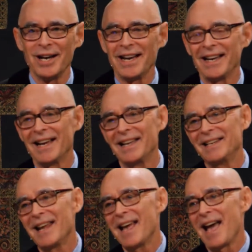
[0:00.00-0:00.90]
and,
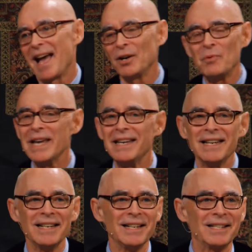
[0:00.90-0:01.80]
and
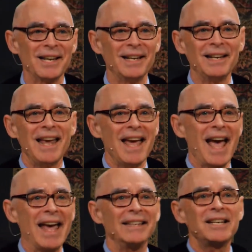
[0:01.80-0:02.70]
Louise and,
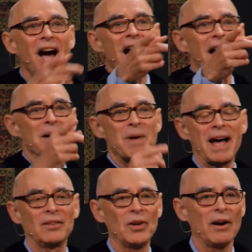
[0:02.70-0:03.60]
and Guy
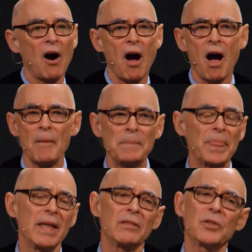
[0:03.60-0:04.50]
back there.
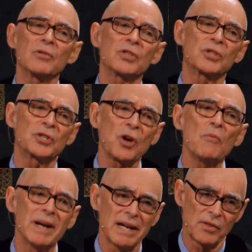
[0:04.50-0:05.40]
There's so
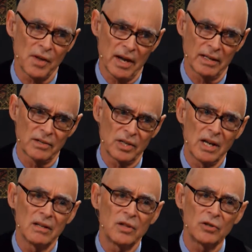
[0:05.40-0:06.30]
many things
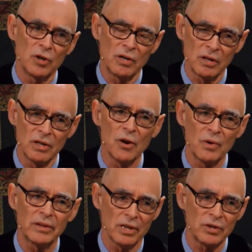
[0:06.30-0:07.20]
that you can do
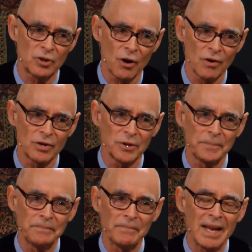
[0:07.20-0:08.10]
at this church.
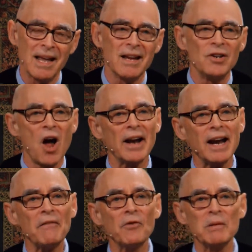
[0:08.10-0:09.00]
Not
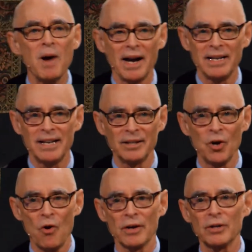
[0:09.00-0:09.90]
everybody can go on a